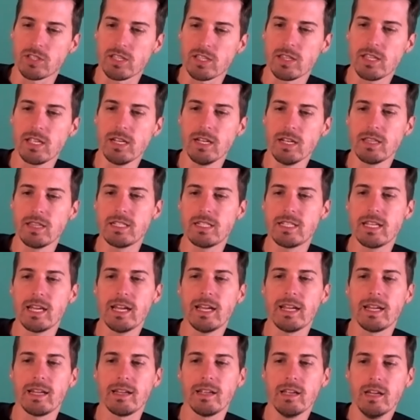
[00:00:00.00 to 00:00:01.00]
at the end of the
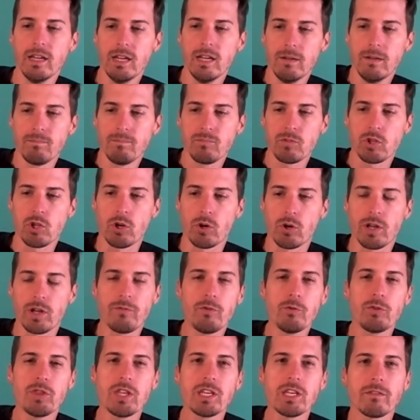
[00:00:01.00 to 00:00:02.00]
day, if you
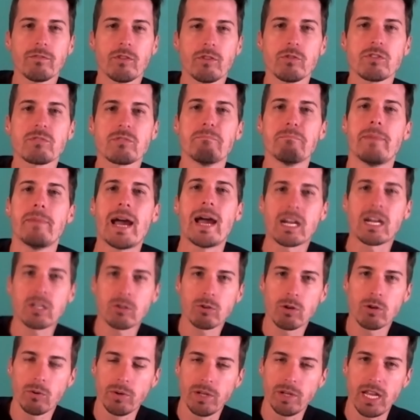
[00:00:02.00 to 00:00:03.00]
think of those
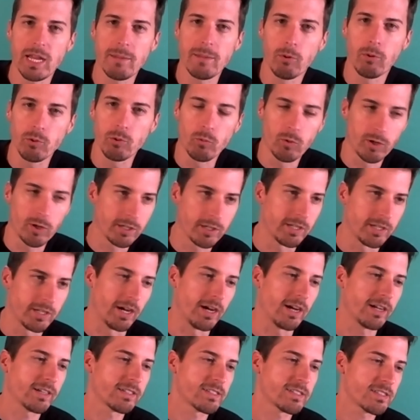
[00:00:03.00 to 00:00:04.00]
macro-enabled Word
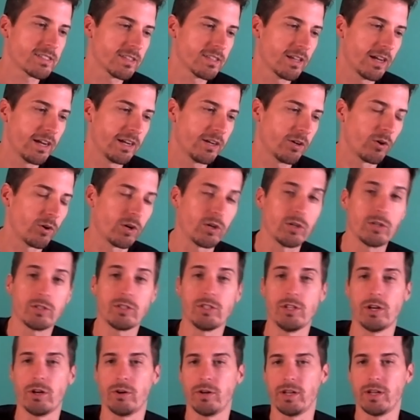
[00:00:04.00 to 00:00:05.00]
docs, like, or,
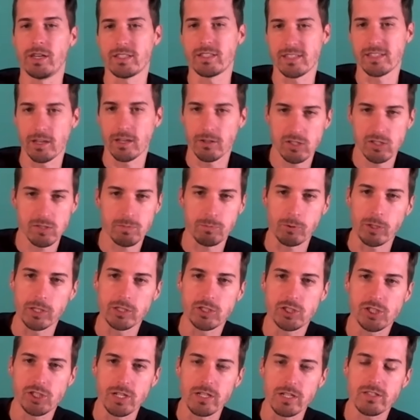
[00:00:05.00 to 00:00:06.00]
Excel
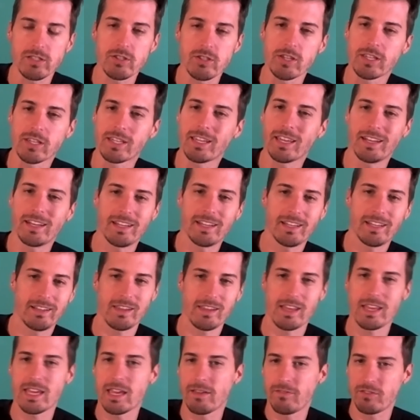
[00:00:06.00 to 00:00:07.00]
spreadsheets, you get it,
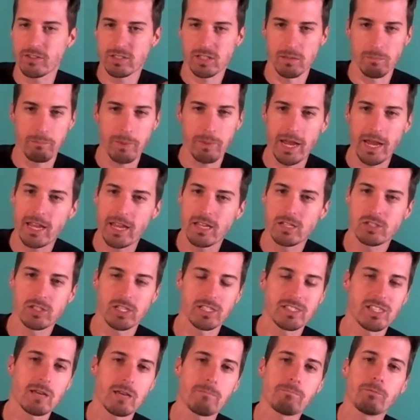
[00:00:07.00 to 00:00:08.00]
they give you some page, they
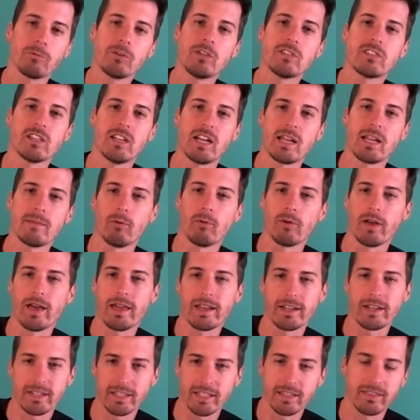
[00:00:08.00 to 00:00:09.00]
say, please enable
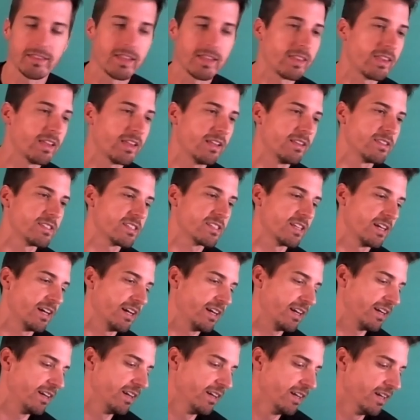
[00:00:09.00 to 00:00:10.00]
editing, they then
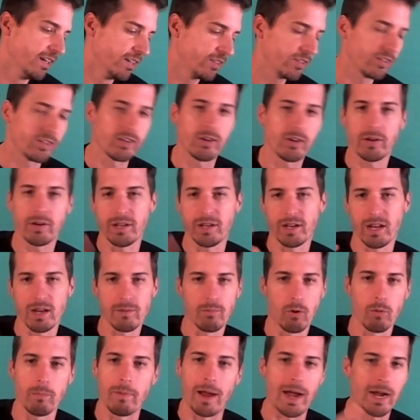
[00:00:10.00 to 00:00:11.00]
say,
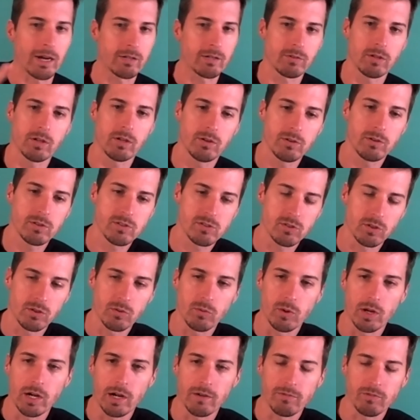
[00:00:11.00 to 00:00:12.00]
enable macros or
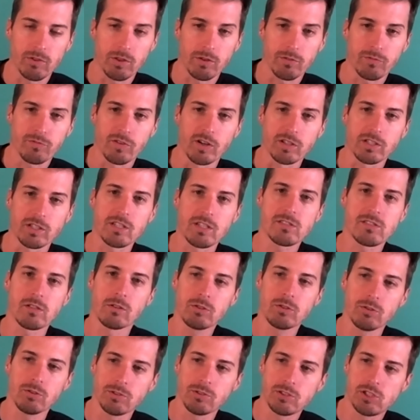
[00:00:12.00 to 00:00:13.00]
whatever the funky
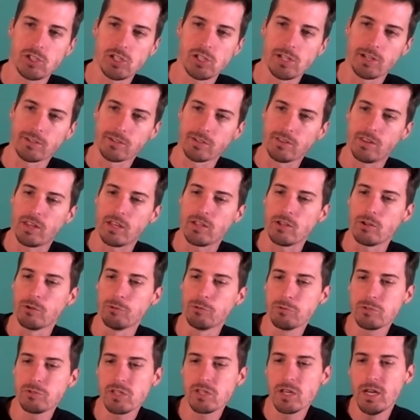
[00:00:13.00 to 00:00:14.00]
social engineering they
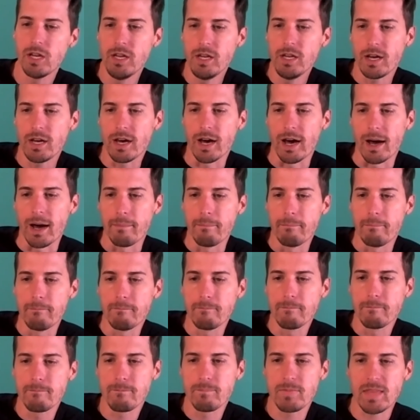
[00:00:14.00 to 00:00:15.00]
use.
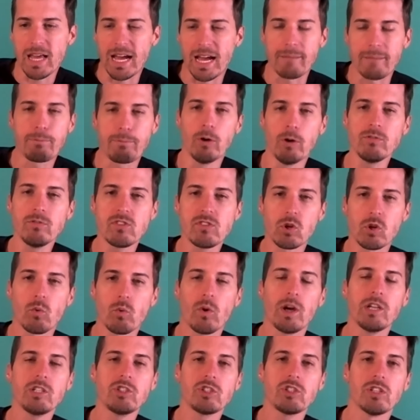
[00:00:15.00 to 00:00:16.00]
I posed the
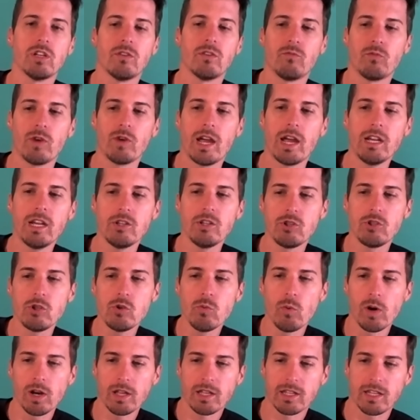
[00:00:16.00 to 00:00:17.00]
question of, do you
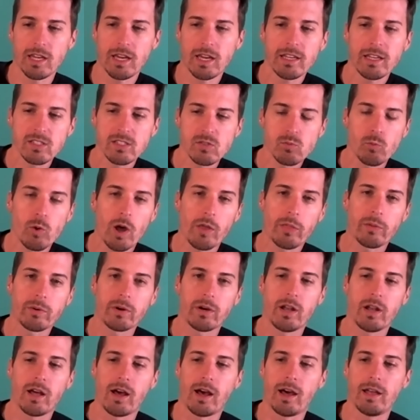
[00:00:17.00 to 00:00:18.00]
want to guess whether or
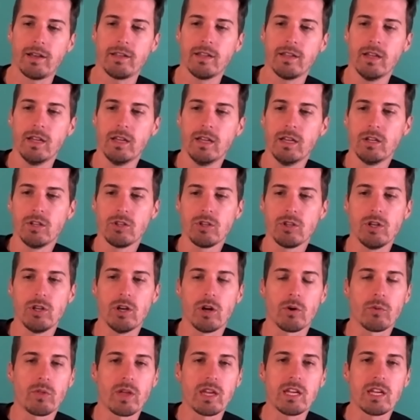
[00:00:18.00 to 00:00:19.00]
not,
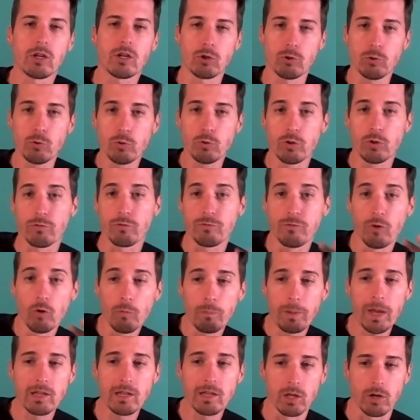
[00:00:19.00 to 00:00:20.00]
they include the full
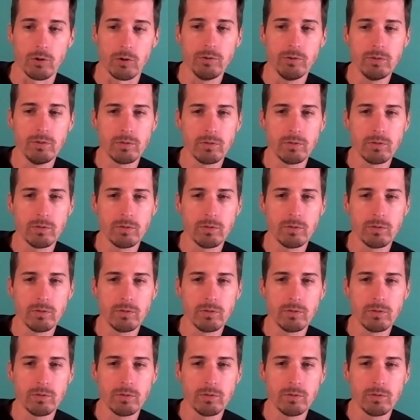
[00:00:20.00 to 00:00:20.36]
payload